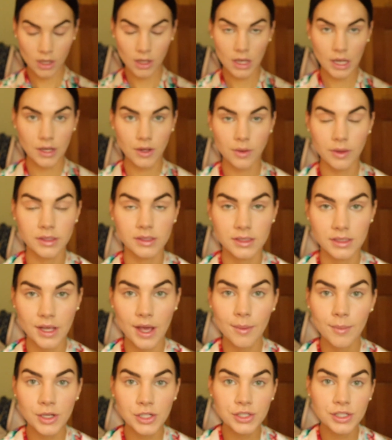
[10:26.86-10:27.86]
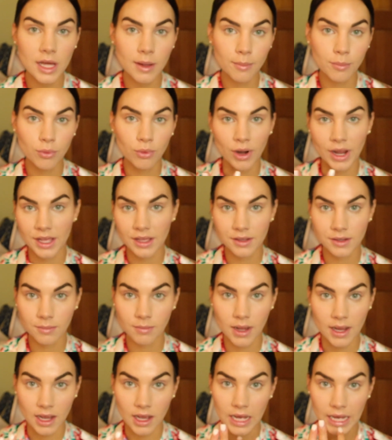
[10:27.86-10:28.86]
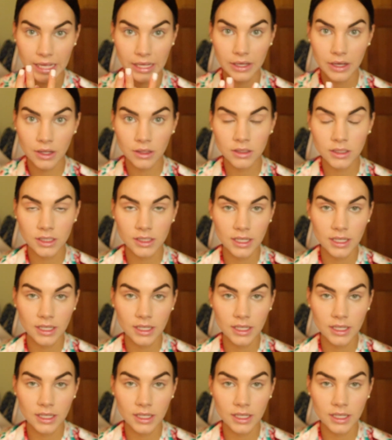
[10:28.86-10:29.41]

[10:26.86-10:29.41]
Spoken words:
And you can see how much that brightened my eye color.